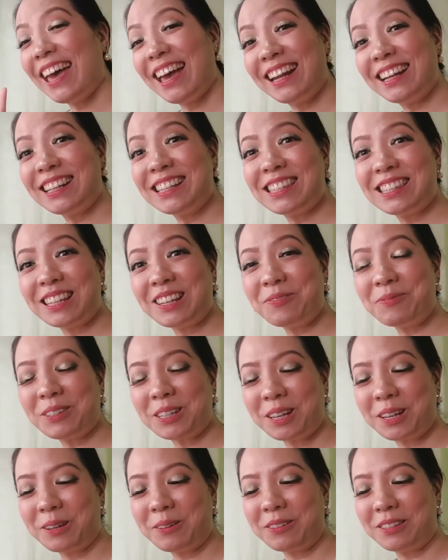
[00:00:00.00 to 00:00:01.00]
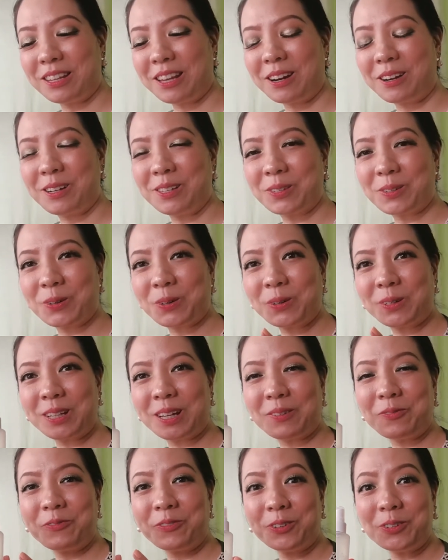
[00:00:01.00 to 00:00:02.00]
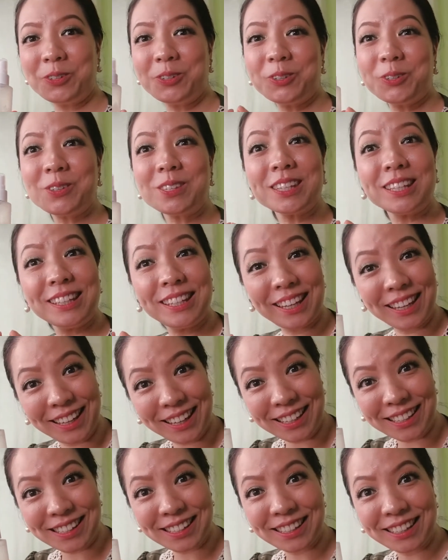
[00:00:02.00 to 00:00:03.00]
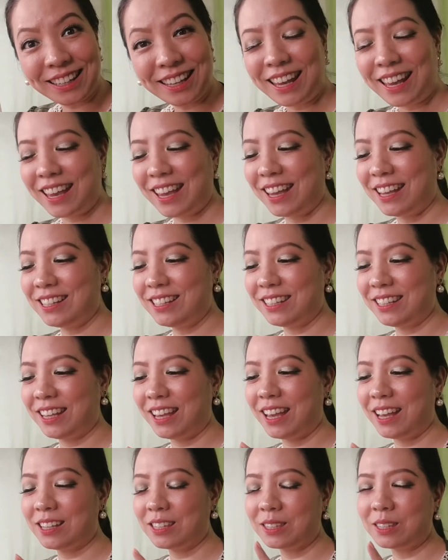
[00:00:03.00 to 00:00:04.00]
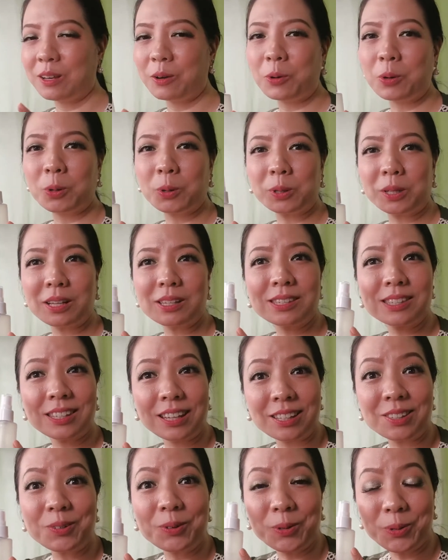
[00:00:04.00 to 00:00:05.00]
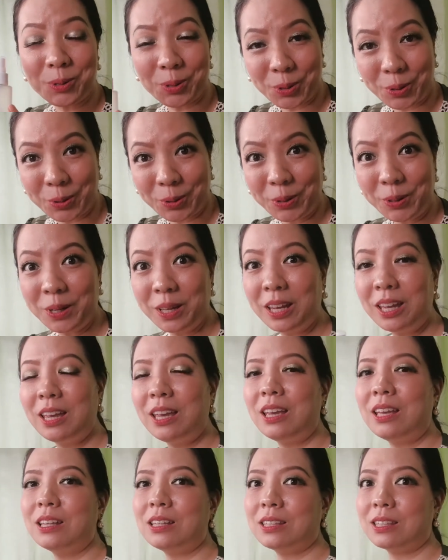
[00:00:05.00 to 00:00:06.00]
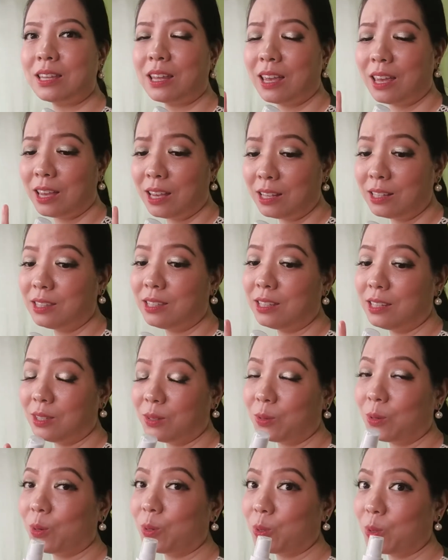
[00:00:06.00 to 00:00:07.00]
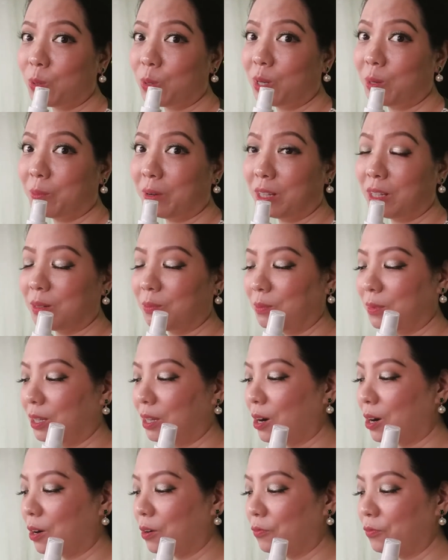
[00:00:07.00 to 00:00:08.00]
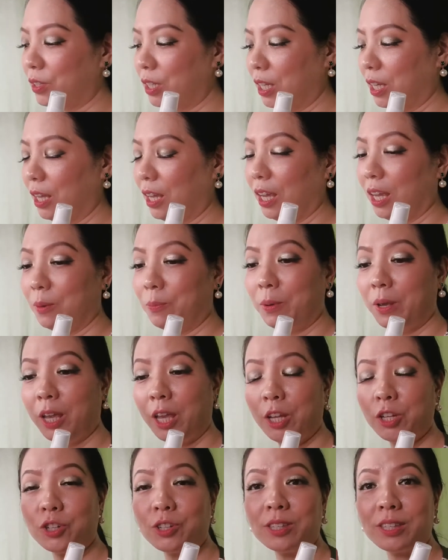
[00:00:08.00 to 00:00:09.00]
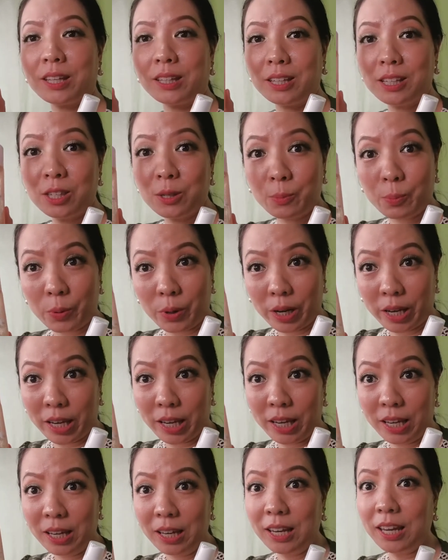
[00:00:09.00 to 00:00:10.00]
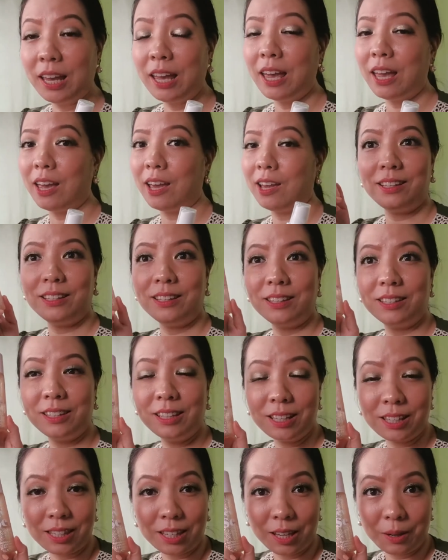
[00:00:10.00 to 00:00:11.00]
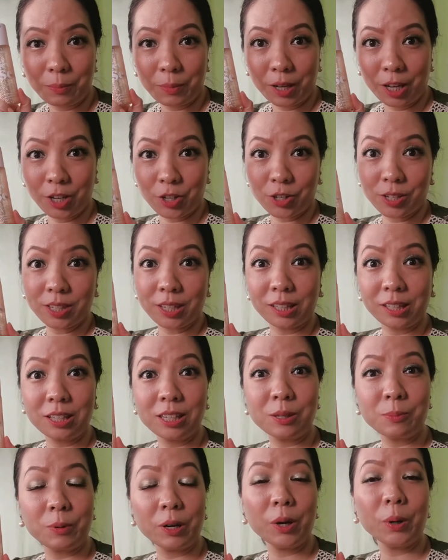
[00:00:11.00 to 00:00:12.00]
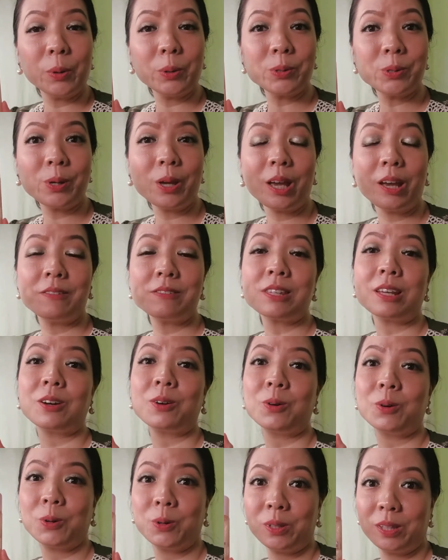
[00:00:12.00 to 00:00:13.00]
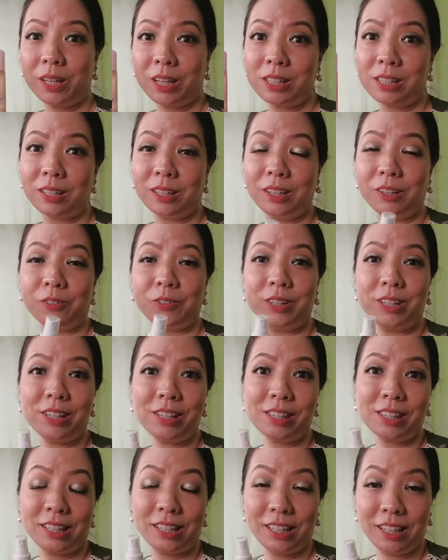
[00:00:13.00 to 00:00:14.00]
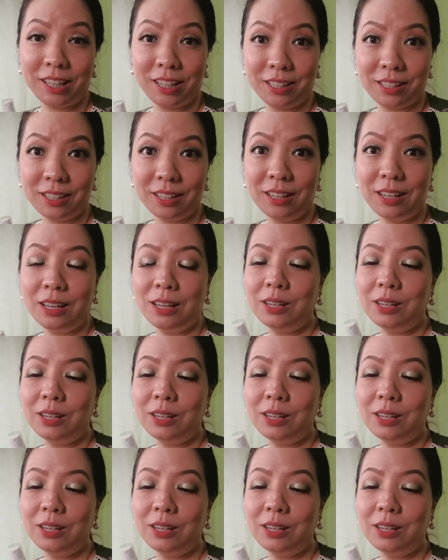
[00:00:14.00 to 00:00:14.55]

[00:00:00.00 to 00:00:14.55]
At the same time, there is coconut fruit juice in it, and it has some coconut scent also. And this also reminded me of the ABH setting spray, and this ABH setting spray also has some coconut ingredients in it.